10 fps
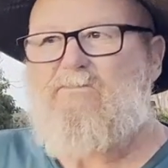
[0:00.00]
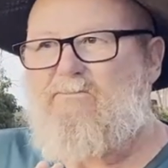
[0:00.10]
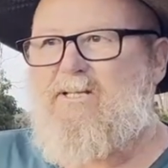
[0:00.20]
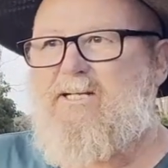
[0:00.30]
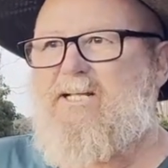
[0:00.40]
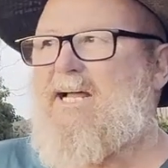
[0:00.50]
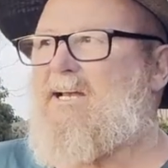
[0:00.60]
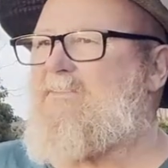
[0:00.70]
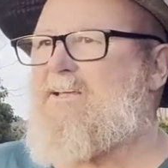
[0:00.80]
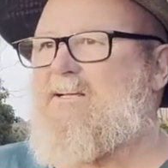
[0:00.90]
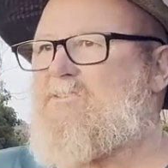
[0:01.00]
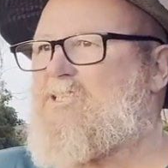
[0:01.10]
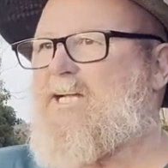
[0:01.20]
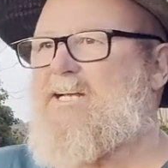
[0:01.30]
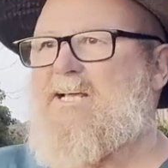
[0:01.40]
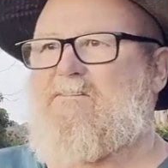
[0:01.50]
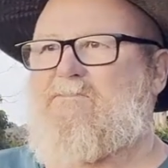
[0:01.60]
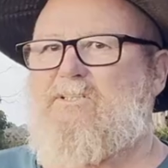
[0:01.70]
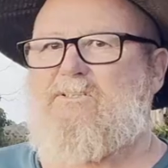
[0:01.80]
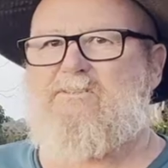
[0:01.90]
for their daily thing of checking out the
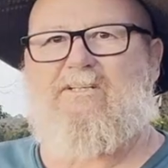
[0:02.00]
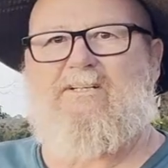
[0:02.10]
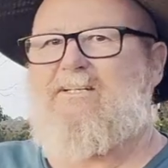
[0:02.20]
views.